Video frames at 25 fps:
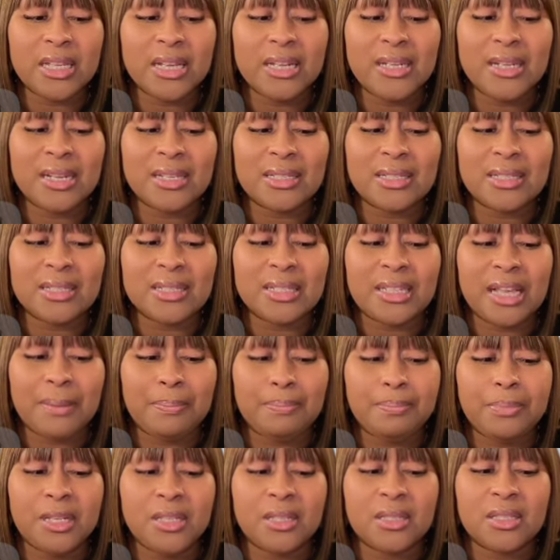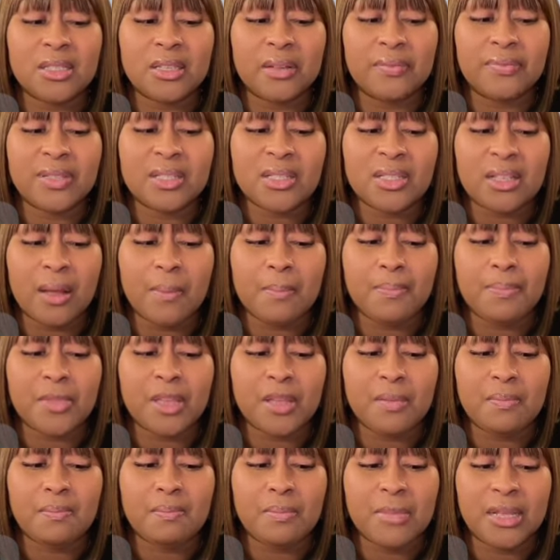and acceptance of
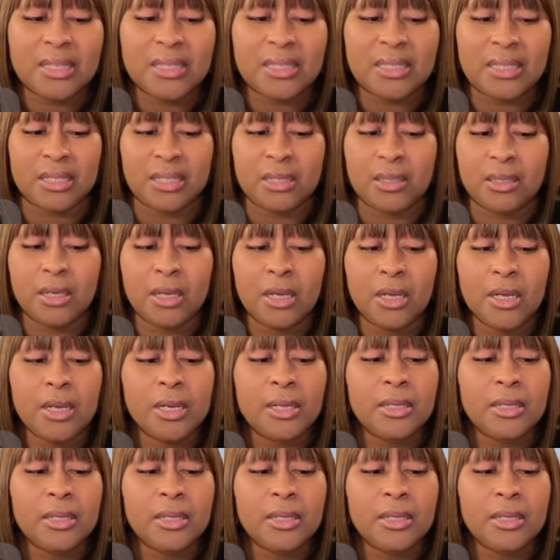something missing.